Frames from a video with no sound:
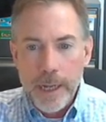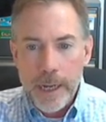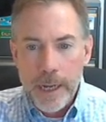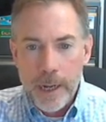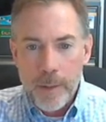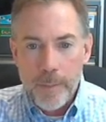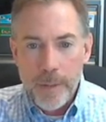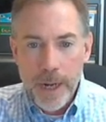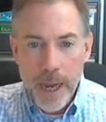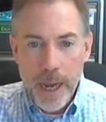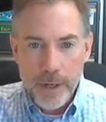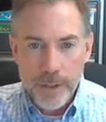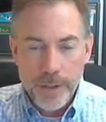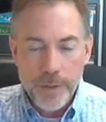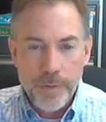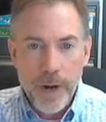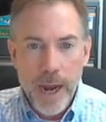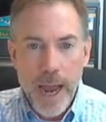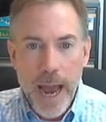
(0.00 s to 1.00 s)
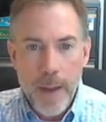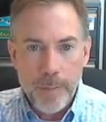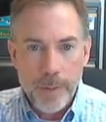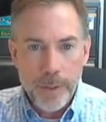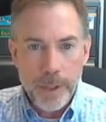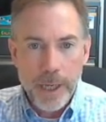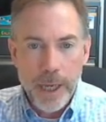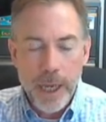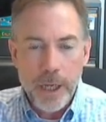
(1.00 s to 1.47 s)
but actually for
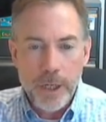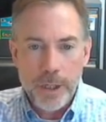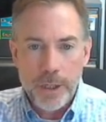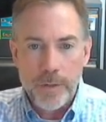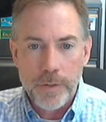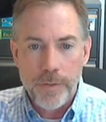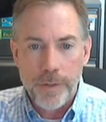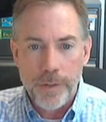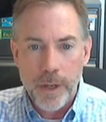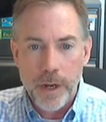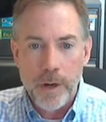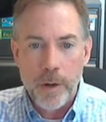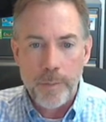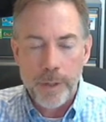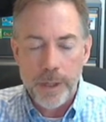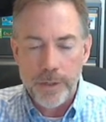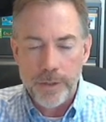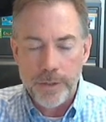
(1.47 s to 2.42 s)
application of therapy.